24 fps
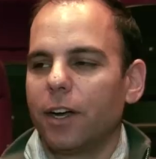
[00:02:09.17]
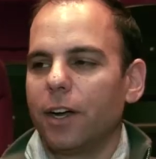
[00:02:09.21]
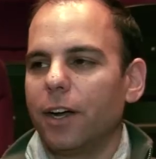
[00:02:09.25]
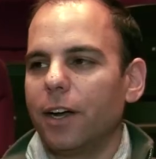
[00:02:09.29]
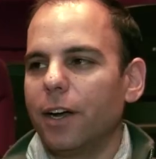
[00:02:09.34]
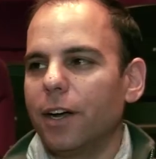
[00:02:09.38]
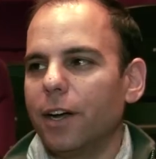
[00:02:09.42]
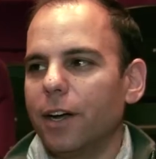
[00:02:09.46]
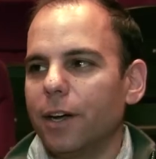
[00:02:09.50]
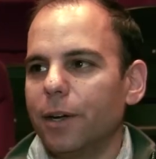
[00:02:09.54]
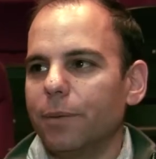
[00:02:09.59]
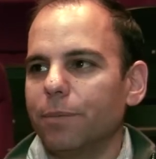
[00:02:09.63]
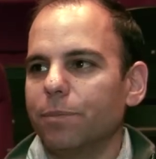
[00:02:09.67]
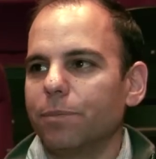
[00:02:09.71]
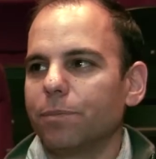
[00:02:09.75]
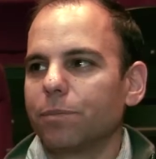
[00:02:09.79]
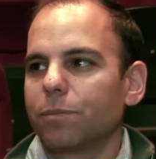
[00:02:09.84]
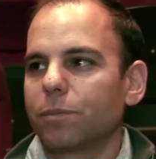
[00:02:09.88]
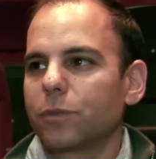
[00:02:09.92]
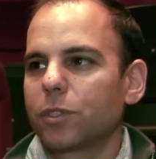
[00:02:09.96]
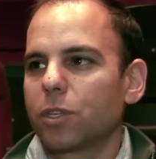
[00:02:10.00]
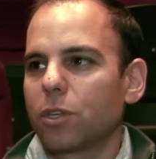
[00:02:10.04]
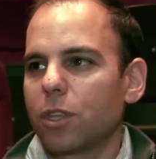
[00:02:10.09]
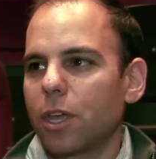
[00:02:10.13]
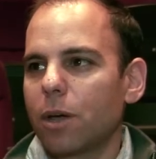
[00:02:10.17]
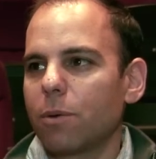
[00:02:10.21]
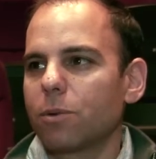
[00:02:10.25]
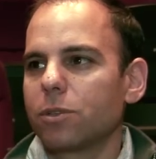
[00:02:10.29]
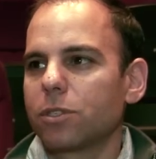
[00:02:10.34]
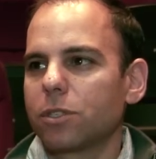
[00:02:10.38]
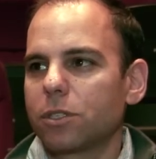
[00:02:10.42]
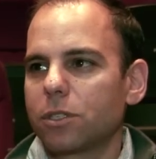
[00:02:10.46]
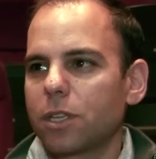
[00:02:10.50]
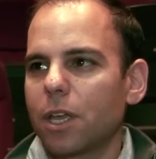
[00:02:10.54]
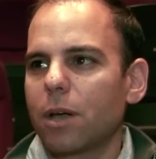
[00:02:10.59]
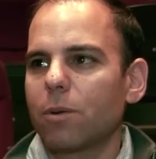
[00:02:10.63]
Um, so that
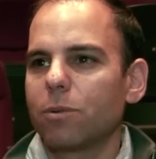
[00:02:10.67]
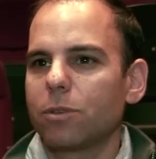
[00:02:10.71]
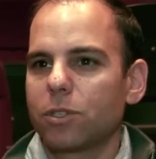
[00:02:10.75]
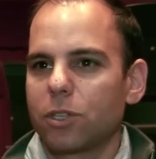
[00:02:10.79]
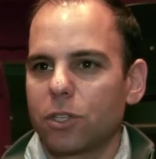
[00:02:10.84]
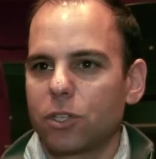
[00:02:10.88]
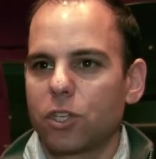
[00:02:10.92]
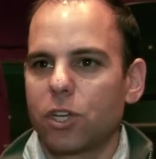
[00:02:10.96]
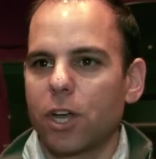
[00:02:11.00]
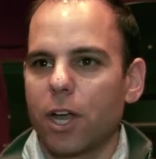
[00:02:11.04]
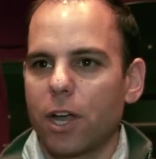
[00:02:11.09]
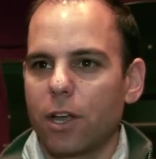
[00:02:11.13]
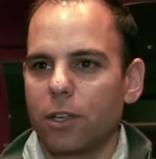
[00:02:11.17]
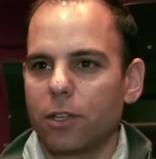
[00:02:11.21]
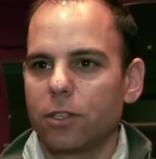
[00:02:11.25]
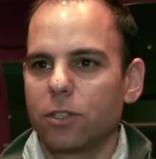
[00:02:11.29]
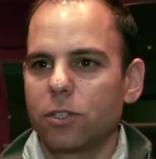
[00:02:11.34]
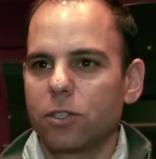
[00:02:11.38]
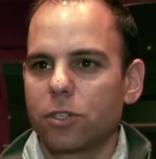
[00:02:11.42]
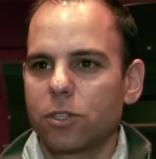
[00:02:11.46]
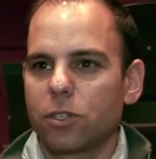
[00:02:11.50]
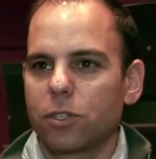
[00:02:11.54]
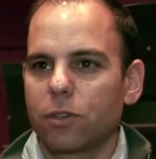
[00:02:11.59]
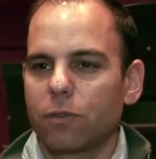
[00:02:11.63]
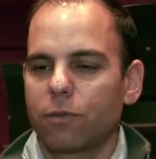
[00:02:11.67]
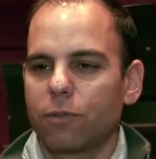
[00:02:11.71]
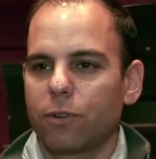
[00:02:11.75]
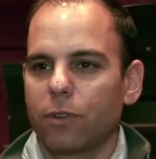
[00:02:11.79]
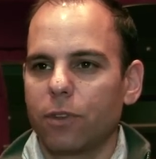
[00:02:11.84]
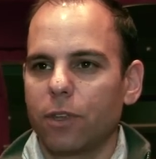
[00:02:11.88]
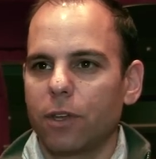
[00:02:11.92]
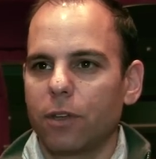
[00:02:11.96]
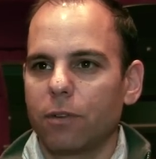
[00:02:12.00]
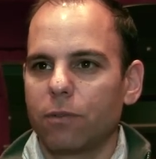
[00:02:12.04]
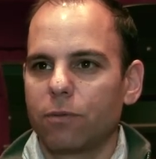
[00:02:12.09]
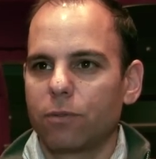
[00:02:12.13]
was that was a challenge for
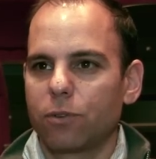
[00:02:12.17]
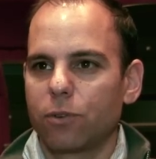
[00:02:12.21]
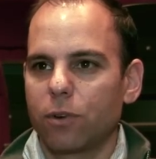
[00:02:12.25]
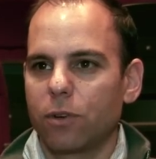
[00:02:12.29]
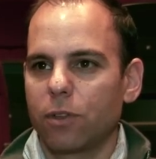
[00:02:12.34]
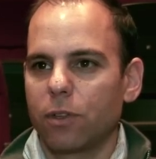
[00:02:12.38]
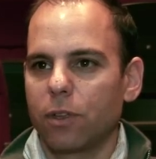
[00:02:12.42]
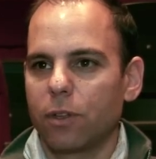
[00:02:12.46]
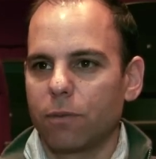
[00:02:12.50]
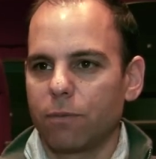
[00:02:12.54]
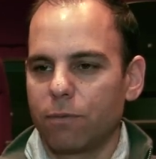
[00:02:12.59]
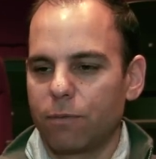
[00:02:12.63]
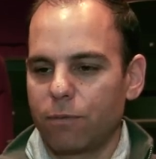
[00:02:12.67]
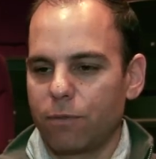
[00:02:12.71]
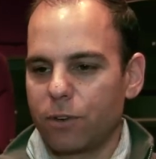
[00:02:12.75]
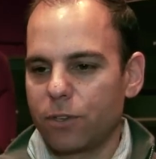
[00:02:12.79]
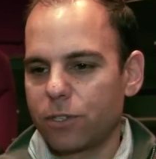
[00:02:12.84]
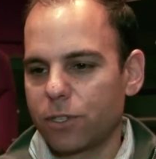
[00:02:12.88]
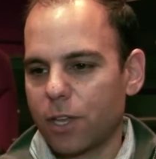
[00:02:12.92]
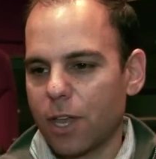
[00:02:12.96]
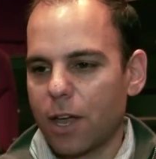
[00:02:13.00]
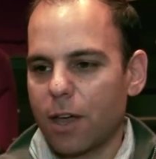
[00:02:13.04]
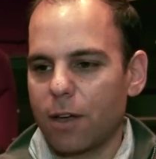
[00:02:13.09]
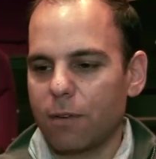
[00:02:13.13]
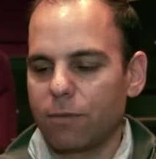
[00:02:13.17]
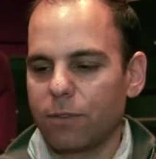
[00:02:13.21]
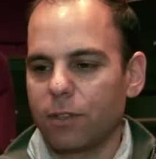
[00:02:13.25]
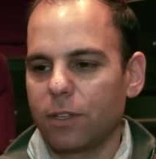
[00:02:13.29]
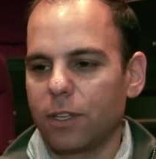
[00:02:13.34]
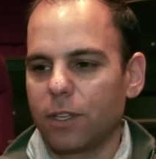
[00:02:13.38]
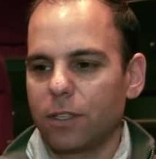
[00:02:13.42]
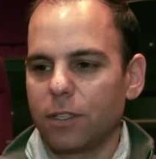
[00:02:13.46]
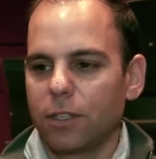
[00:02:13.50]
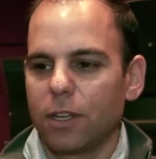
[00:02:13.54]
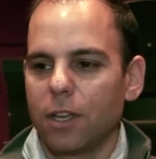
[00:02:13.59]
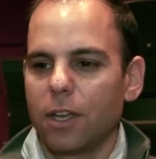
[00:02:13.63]
the sort of the first half,
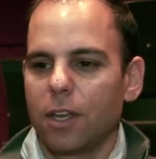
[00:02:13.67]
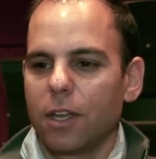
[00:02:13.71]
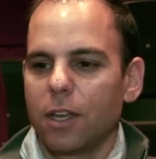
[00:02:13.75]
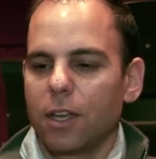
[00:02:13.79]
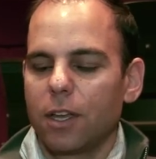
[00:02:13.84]
and then,